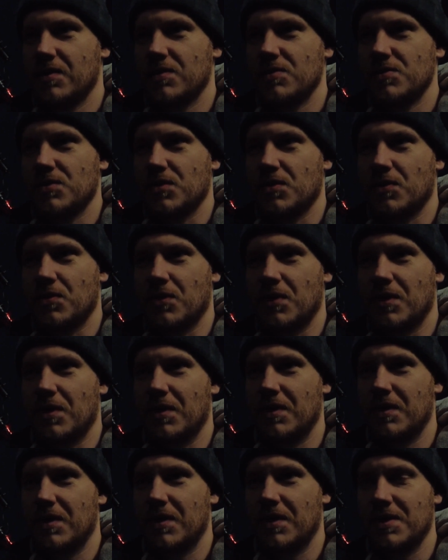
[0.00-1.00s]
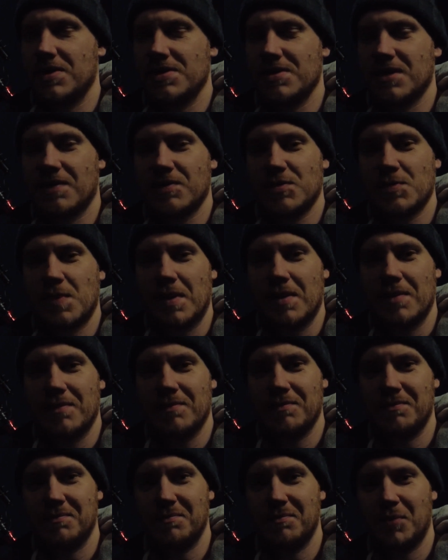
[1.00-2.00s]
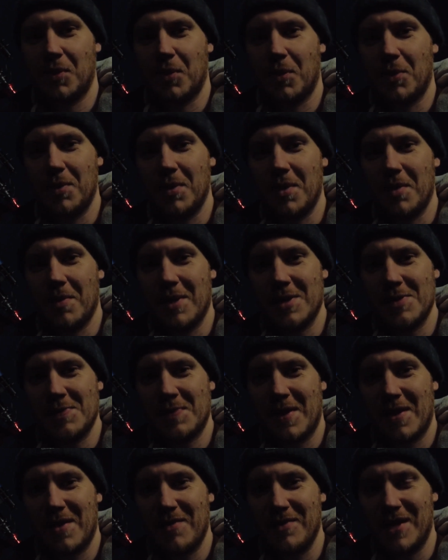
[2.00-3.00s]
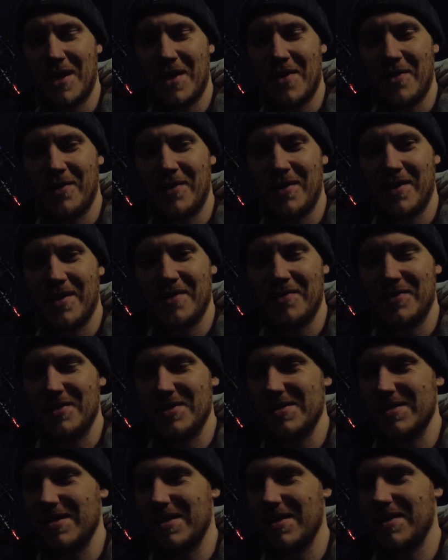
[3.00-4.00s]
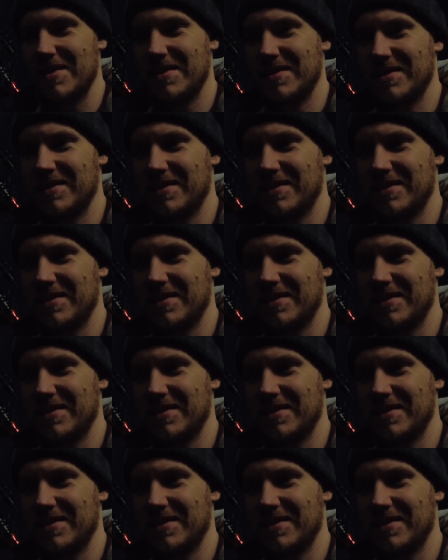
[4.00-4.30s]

So instead, I've spent probably the best part of an hour and a half, I'd say,